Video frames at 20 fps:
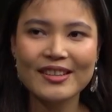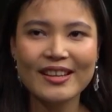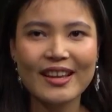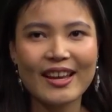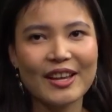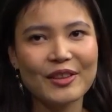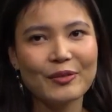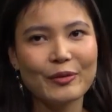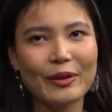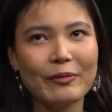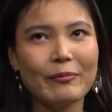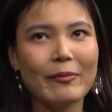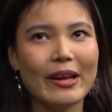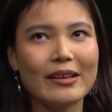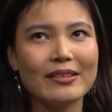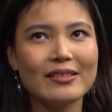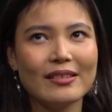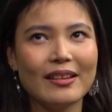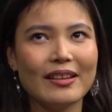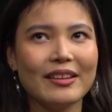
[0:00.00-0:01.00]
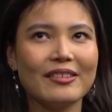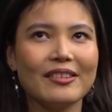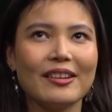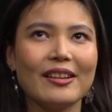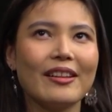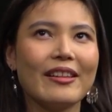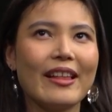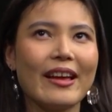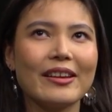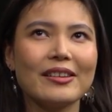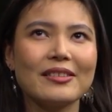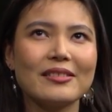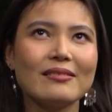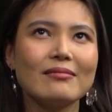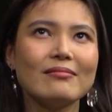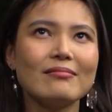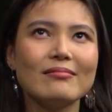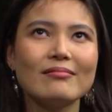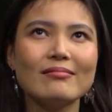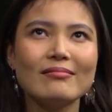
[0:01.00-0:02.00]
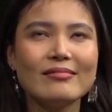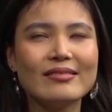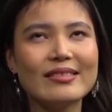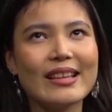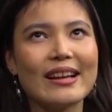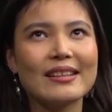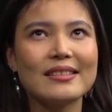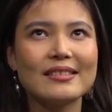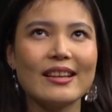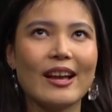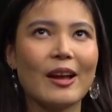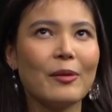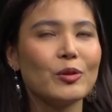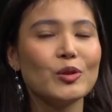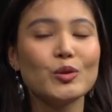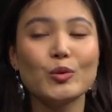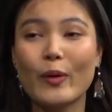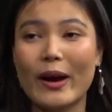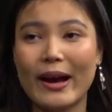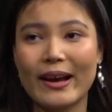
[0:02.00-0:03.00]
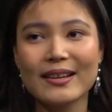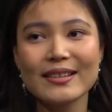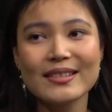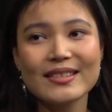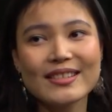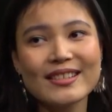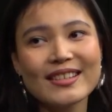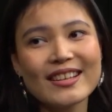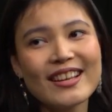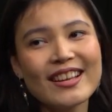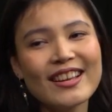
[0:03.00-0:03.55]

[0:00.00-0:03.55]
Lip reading: and we met literally like that time twice.